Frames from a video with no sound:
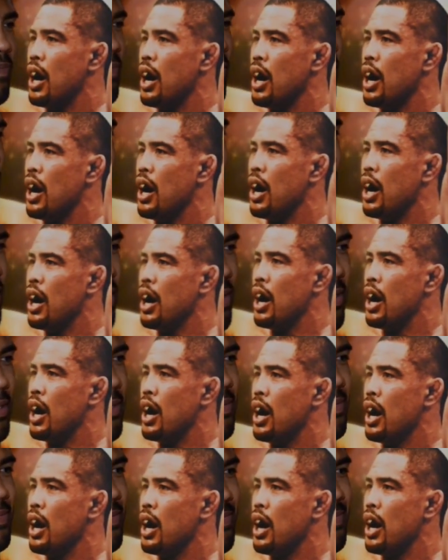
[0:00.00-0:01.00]

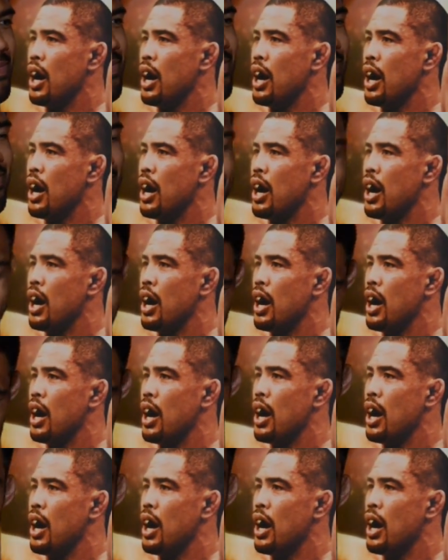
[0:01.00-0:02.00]

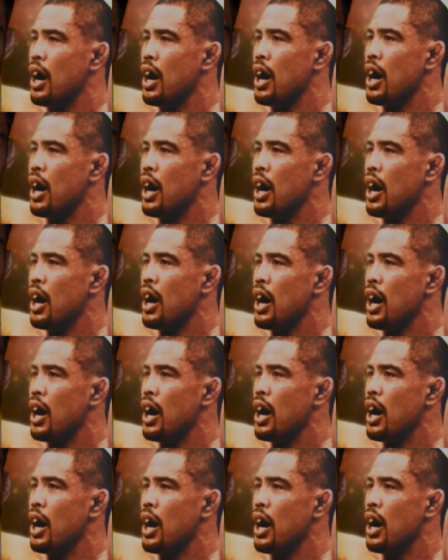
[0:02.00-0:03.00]

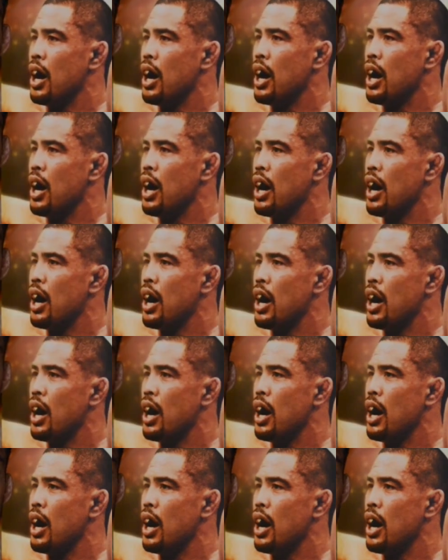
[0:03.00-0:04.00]

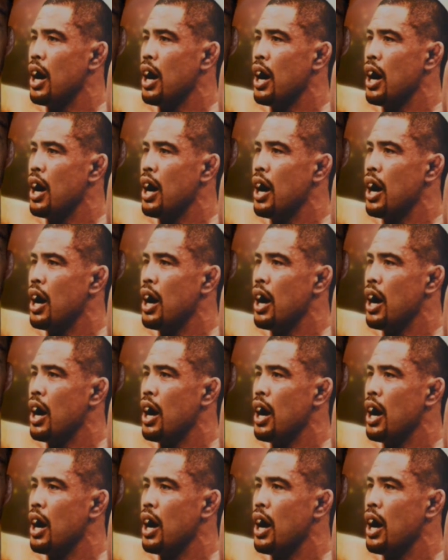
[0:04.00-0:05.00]

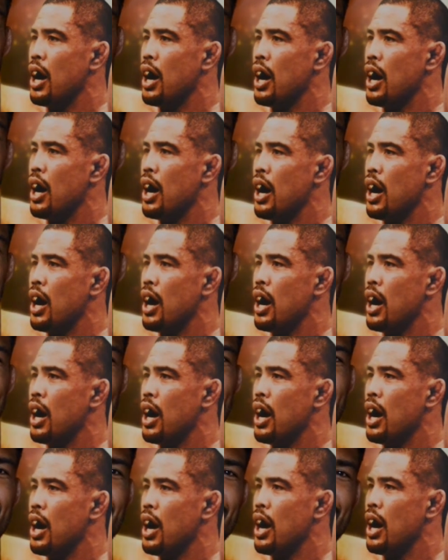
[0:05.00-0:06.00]

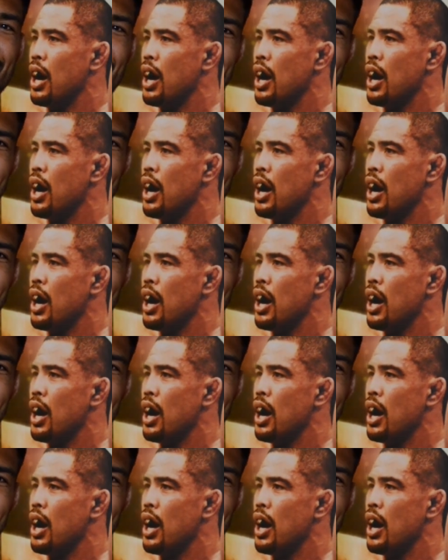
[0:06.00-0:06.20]
[no speech]